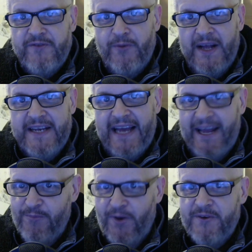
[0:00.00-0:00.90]
everyone
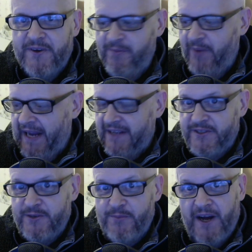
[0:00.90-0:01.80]
and welcome back
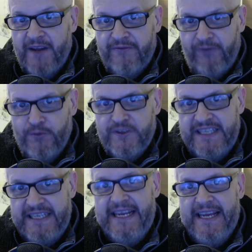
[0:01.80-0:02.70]
to my
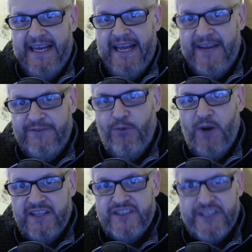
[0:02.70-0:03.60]
40-year
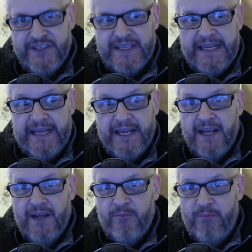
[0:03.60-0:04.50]
F1 journey
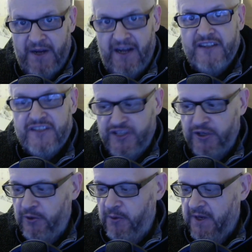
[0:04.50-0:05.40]
part
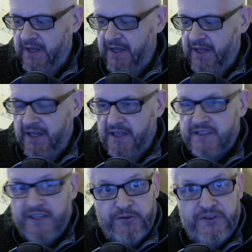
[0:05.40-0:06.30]
2.
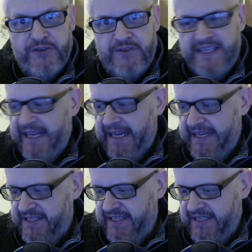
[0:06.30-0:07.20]
So during the
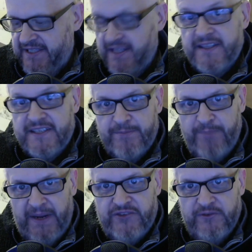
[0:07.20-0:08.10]
80s the
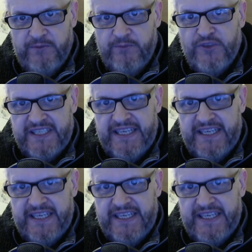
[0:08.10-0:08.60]
Spectrum was